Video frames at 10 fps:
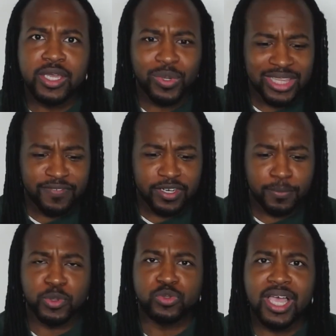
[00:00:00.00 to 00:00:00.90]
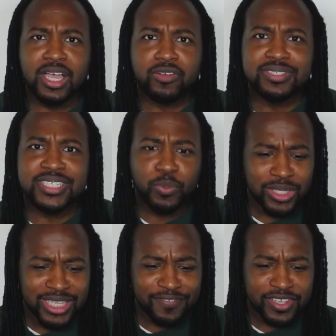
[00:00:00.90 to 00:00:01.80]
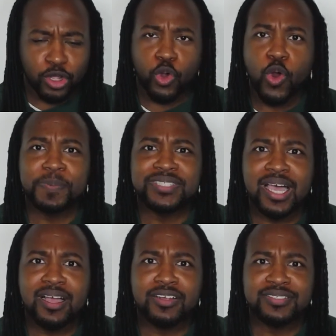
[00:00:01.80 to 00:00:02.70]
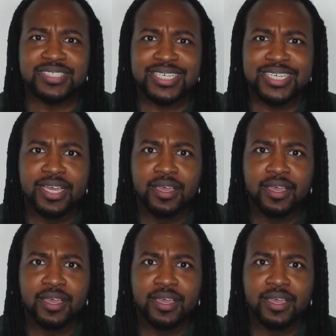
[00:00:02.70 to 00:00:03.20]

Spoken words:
We live in a plutocracy. We live in a corporatocracy.